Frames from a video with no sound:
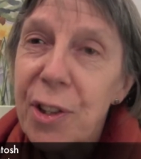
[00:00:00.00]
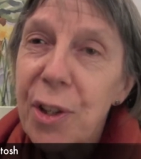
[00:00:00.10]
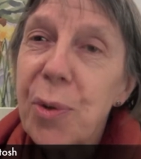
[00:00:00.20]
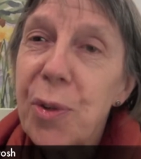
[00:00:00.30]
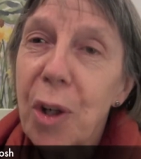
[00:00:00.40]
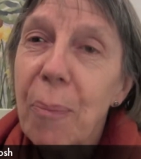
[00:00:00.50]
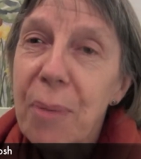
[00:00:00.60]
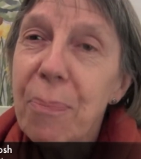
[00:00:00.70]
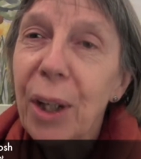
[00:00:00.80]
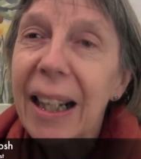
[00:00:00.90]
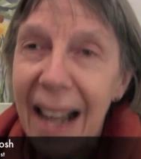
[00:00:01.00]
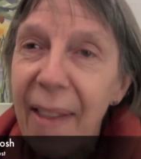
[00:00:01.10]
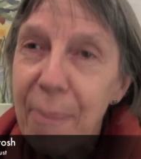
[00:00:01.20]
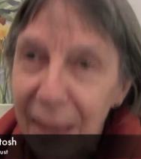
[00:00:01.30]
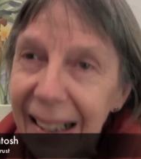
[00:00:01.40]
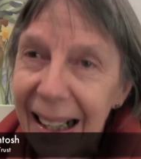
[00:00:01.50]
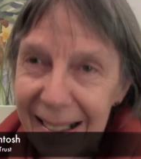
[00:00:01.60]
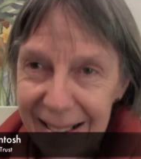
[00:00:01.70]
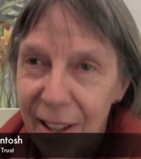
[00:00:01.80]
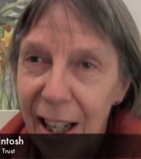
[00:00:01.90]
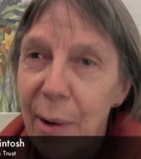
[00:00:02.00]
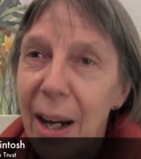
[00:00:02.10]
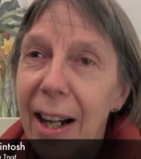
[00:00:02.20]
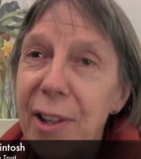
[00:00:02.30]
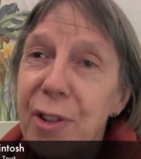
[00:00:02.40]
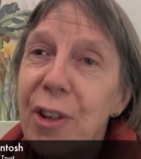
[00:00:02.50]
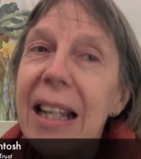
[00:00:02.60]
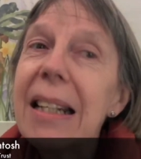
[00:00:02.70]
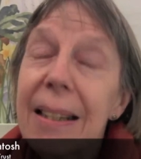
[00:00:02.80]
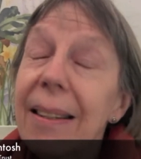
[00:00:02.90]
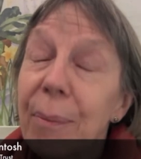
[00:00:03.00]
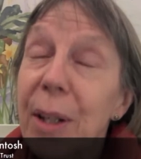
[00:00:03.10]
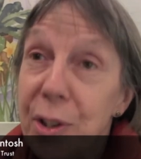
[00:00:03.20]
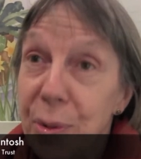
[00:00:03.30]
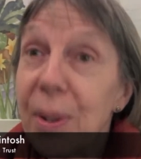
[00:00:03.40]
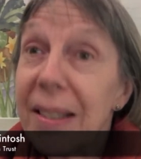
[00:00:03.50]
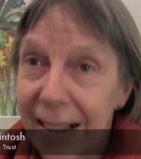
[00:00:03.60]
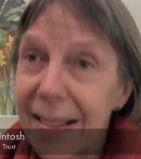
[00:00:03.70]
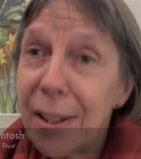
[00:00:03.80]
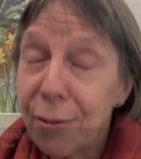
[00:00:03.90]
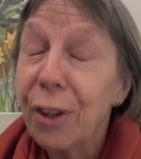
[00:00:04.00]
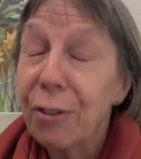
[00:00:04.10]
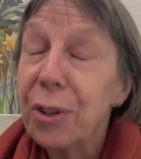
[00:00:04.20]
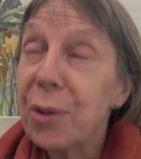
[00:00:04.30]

to stop them pulling down the buildings in the lower high street, which was successful, of